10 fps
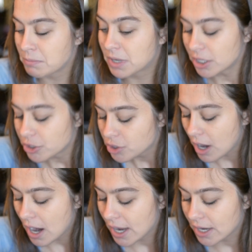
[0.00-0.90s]
I'm gonna
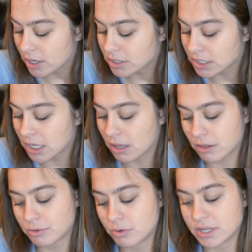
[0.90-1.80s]
try to get
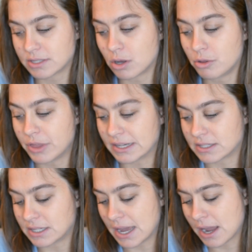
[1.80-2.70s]
through this whole thing
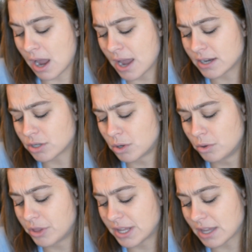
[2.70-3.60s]
today. I
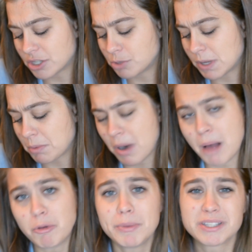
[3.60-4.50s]
don't think that should be a
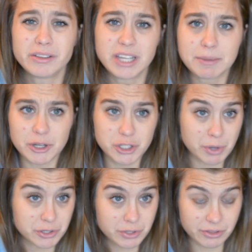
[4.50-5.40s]
problem. It's only about
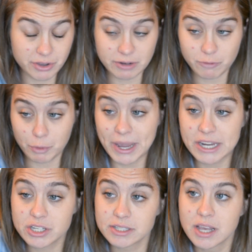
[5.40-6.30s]
234
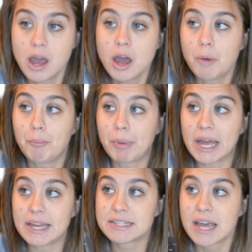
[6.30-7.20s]
pages,
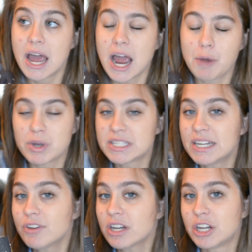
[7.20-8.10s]
but I wasn't
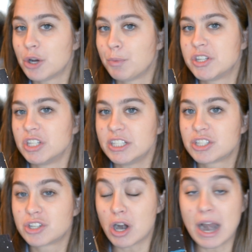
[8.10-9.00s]
even gonna originally
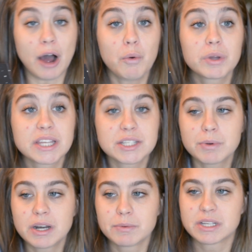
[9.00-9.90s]
start out with this
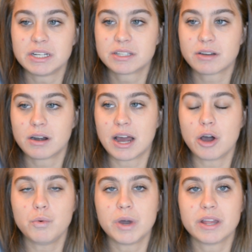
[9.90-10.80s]
one. I was gonna start
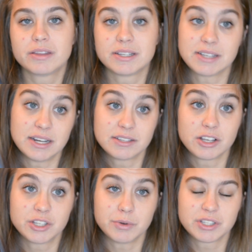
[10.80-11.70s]
out with The Sun Is
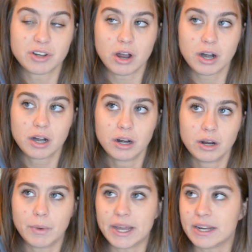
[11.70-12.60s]
Also a Star.
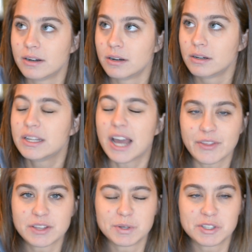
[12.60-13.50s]
Wait, yeah,
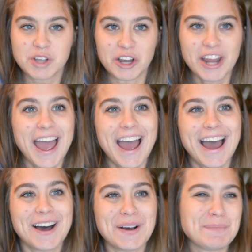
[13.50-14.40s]
that's what it's called.
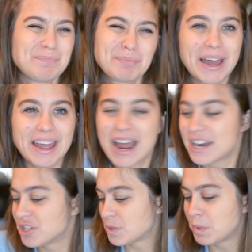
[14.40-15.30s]
But
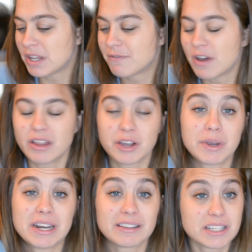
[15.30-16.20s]
I just really felt like
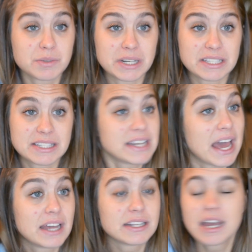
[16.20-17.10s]
reading this one
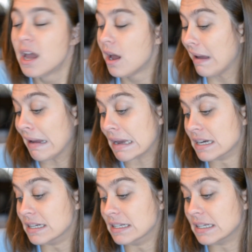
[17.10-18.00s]
instead,
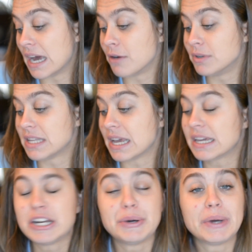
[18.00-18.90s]
and I was
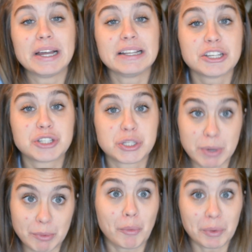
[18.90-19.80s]
like, you know what, let's just
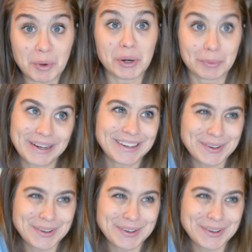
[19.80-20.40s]
read what we want to read,